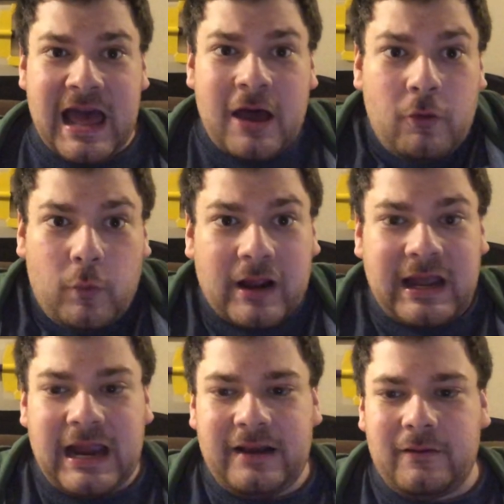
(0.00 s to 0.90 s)
now, what
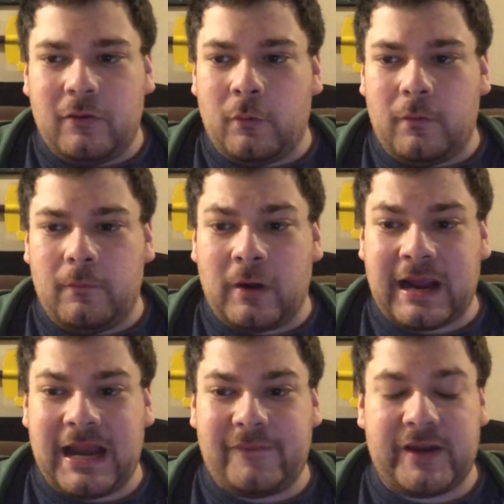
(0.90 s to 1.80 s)
kind
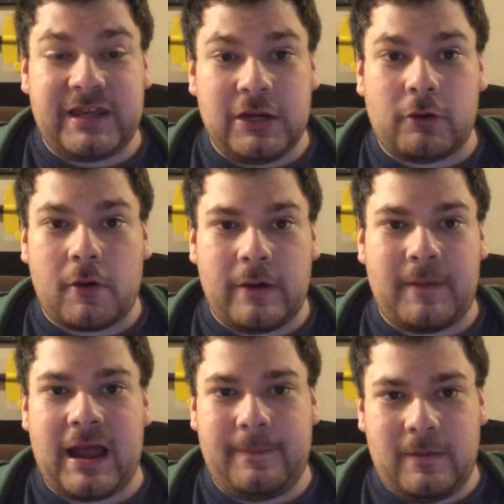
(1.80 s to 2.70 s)
of a hero
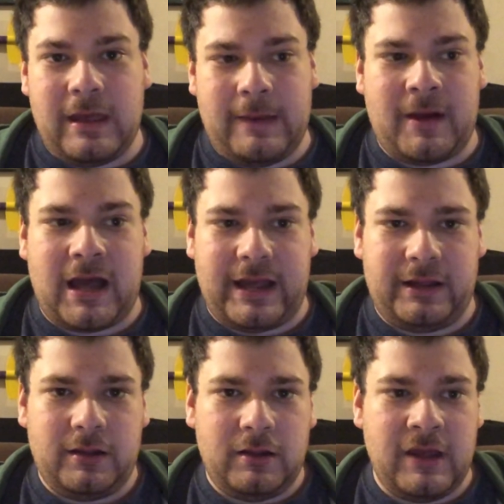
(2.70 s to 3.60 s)
am I
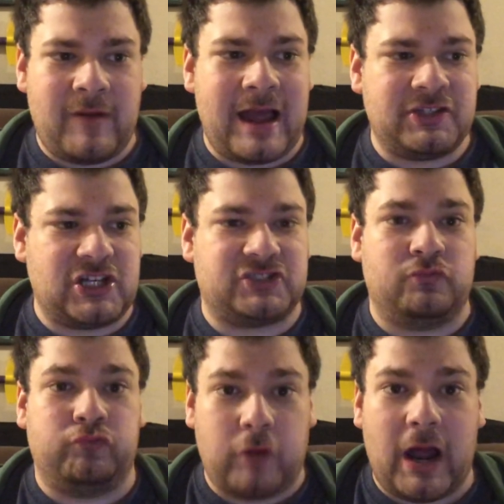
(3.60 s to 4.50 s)
if I just
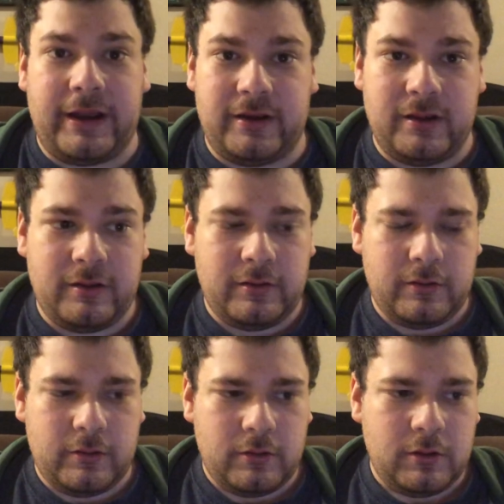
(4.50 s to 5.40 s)
run?"
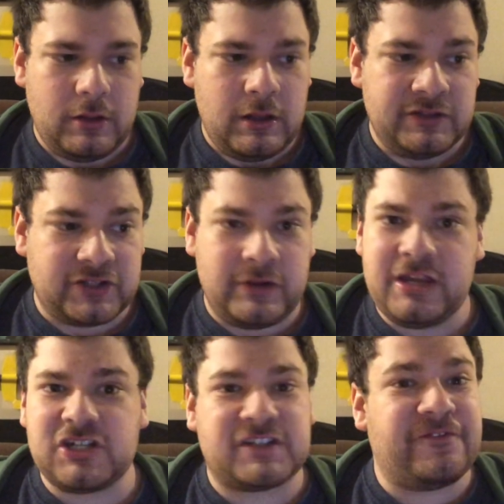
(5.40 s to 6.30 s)
So
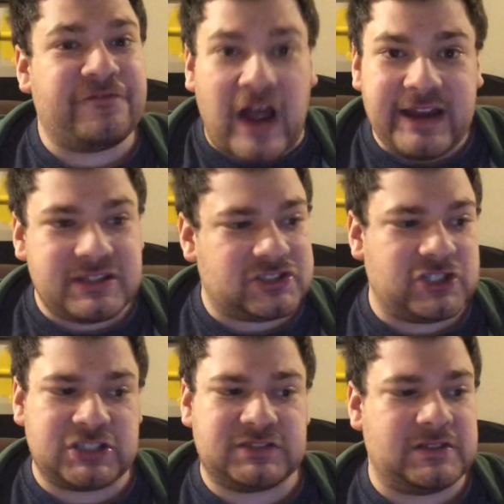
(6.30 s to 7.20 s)
he just fights
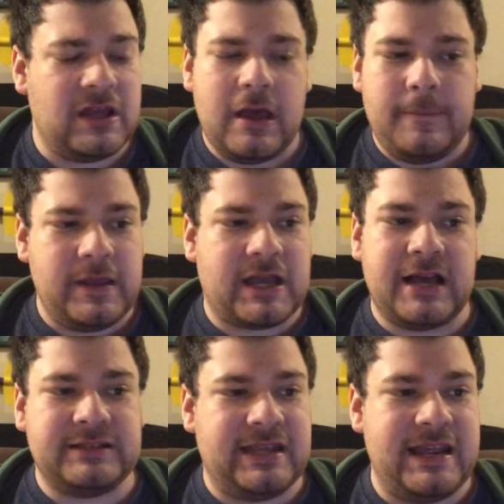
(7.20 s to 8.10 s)
just
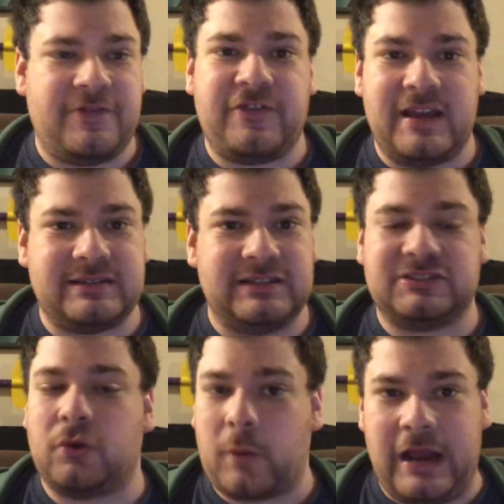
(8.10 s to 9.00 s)
because he thinks it's
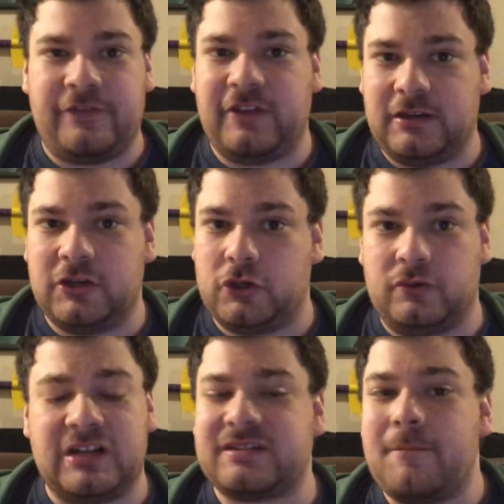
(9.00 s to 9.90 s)
the right thing to do.
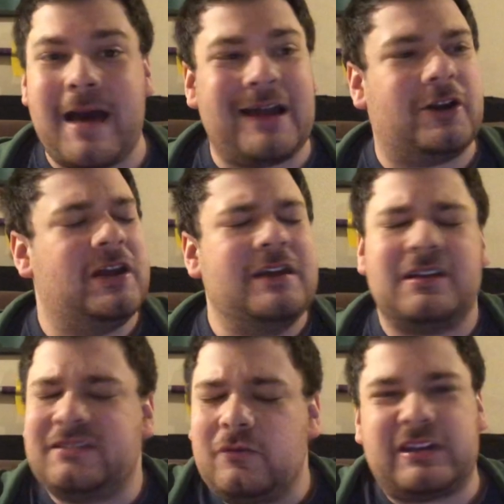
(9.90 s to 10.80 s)
Doesn't matter.
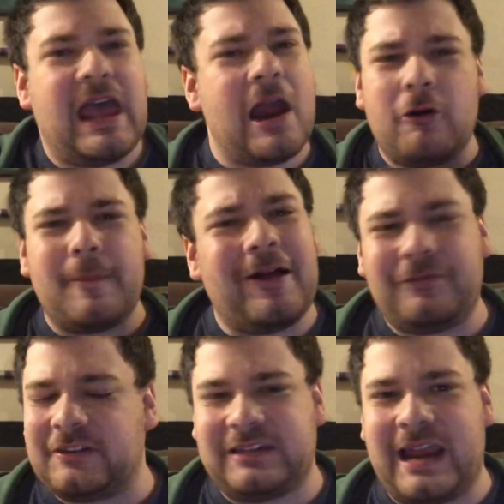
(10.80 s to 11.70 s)
Doesn't care
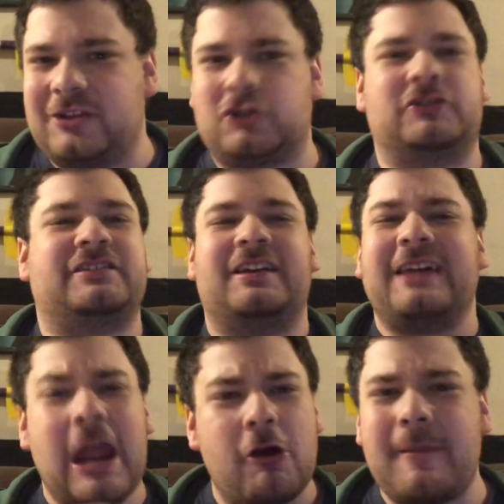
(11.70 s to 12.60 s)
about the danger. Doesn't
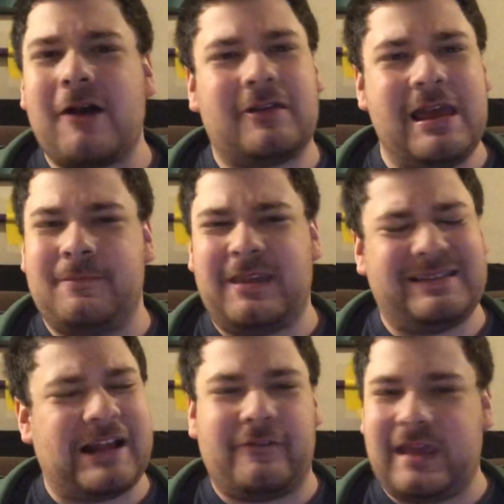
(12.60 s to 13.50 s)
care about
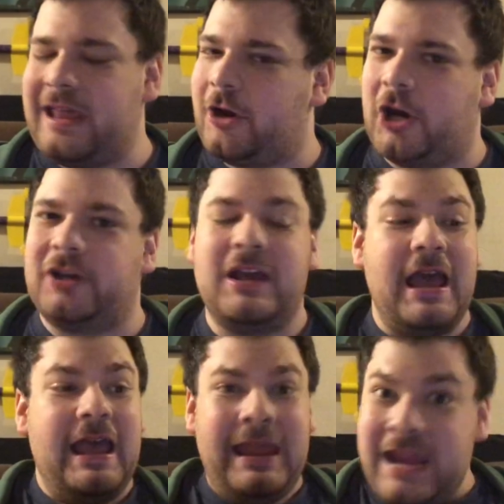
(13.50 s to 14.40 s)
himself getting hurt.
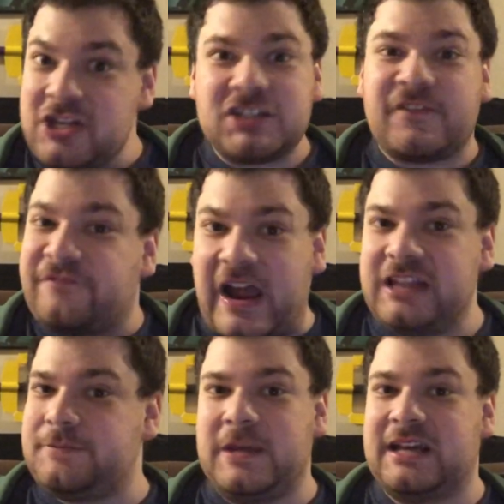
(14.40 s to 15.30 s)
He just
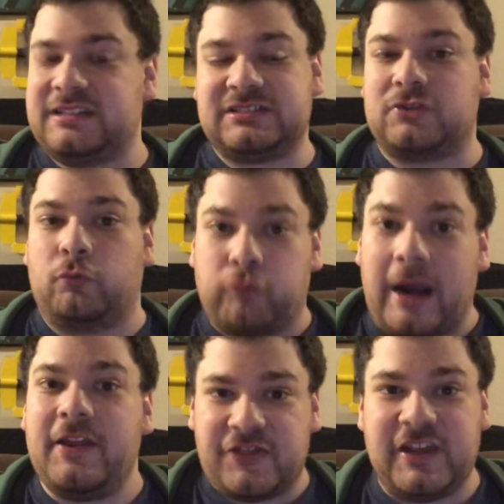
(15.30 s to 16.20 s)
fights because it's the
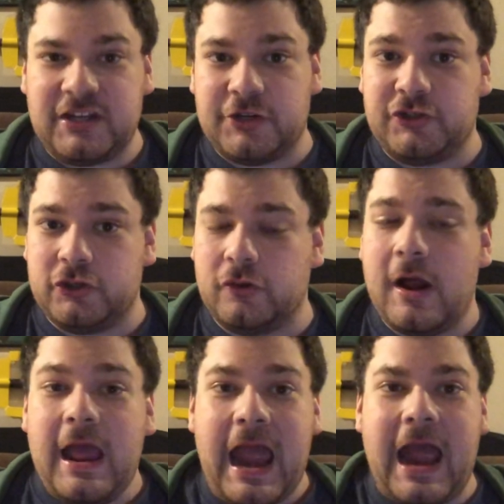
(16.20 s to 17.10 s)
right thing to do.
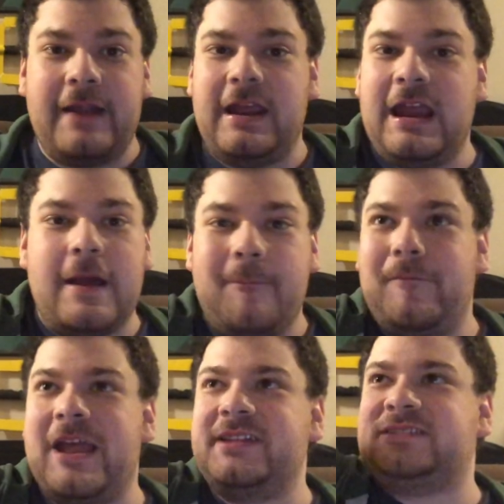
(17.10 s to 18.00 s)
And in an
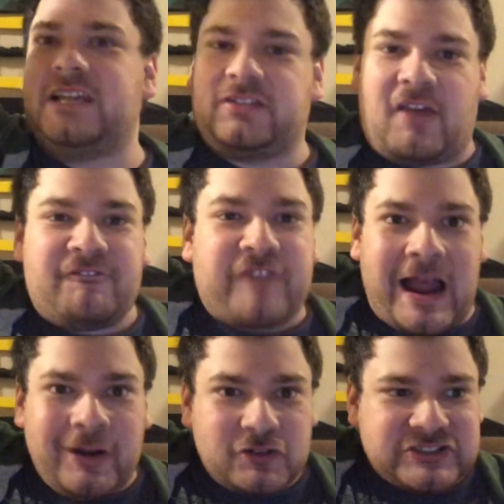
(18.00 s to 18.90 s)
instant, the
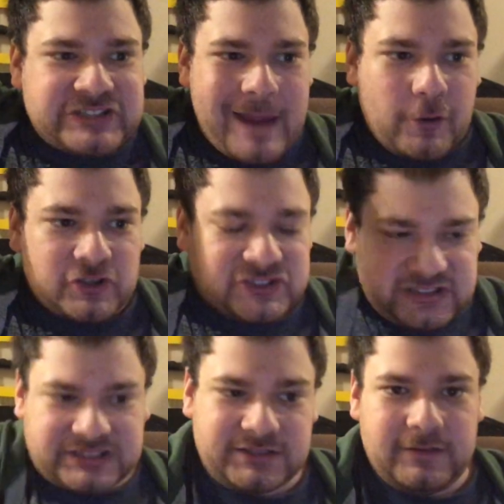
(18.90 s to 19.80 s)
final saber,
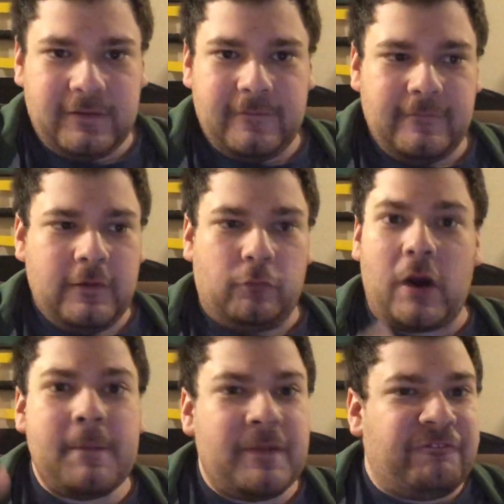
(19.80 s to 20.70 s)

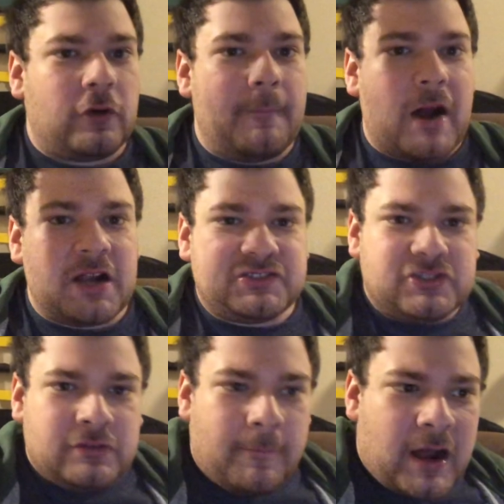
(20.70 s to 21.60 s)
right before
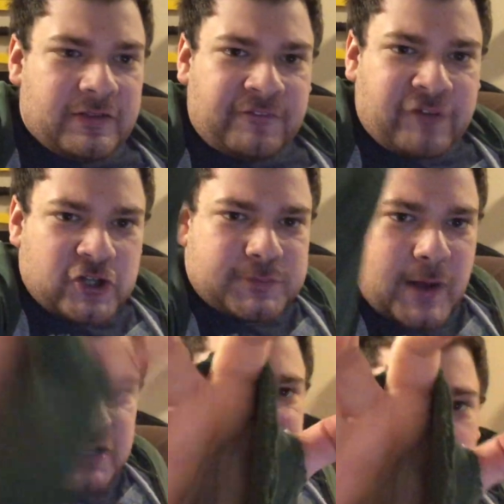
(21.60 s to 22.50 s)
the first
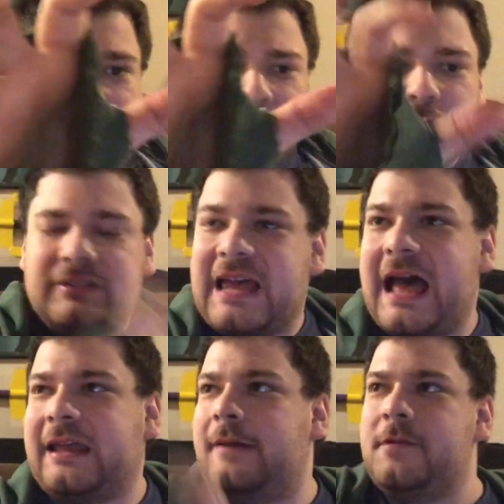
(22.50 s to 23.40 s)
monster's about to
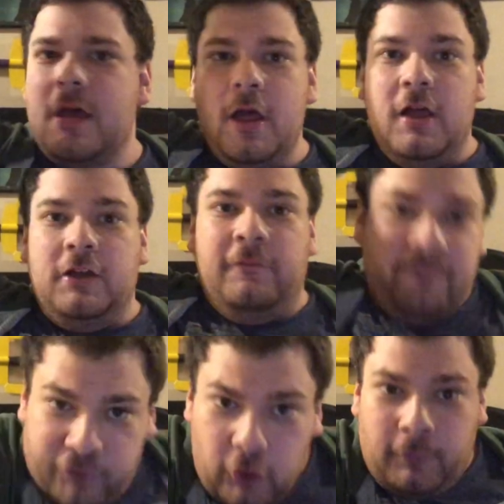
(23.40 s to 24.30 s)
attack him,
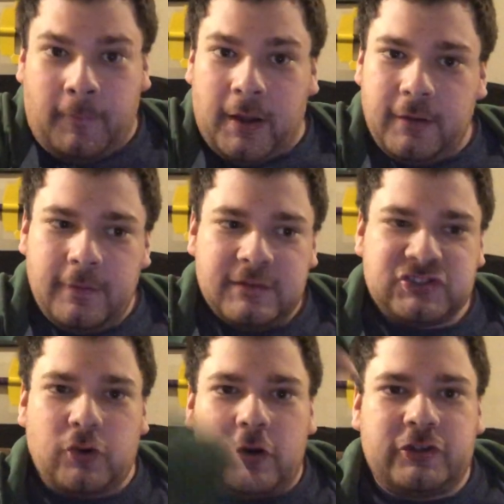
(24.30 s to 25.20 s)
boom!
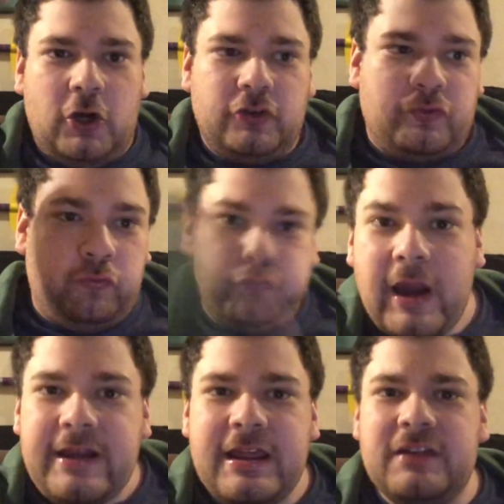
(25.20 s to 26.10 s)
Sword goes
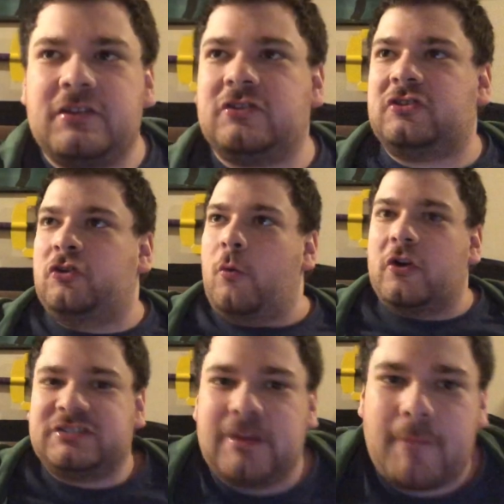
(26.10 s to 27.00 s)
right in
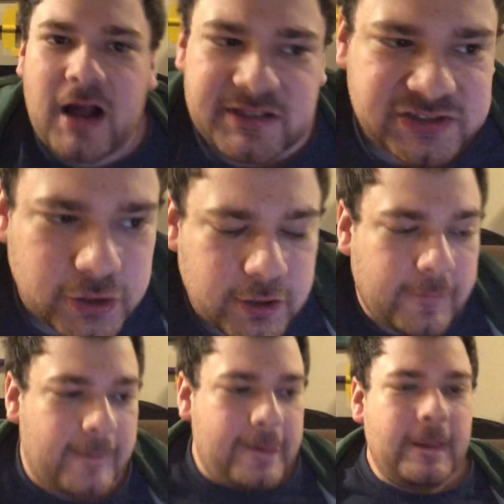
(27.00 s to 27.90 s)
towards the monster.
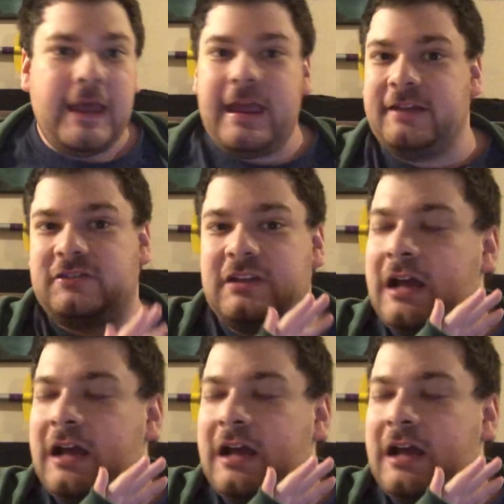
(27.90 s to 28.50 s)
It